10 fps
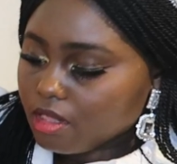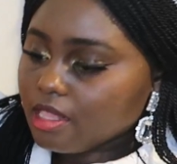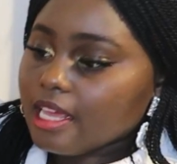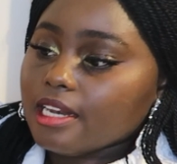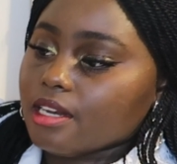
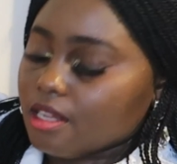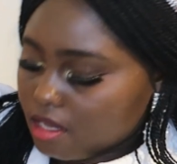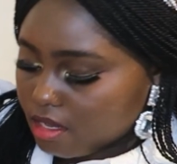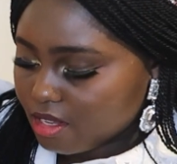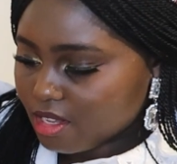Then
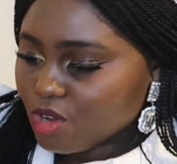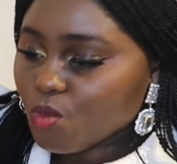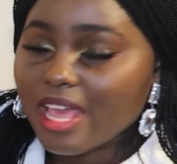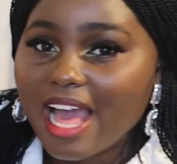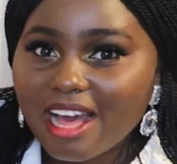
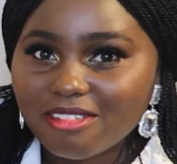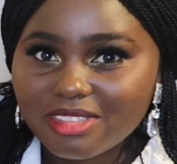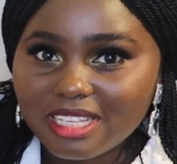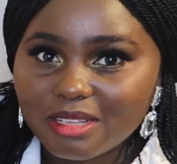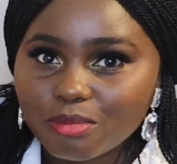we
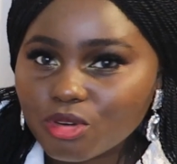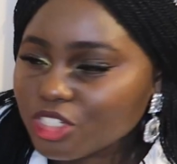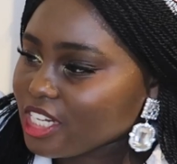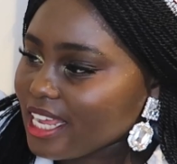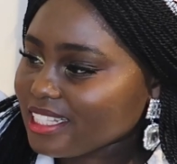have the
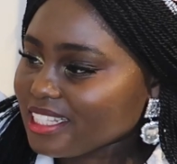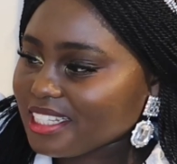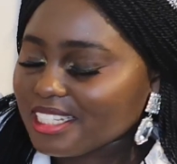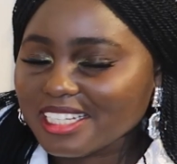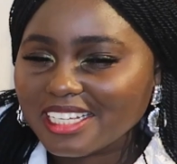
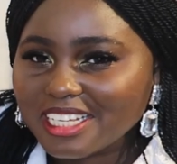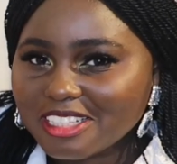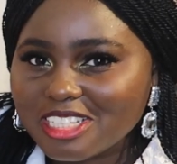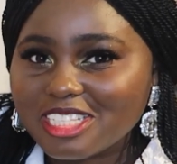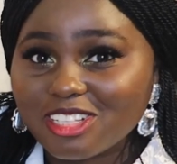pochettes.
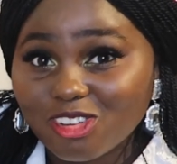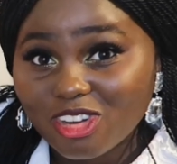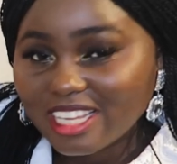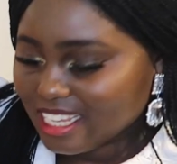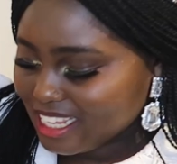This is the
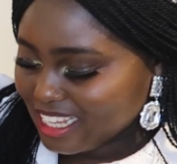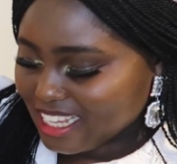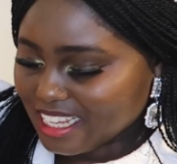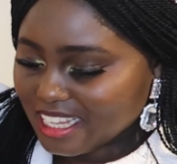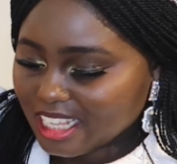lock and
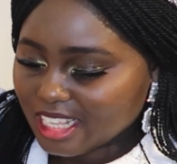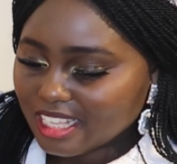key.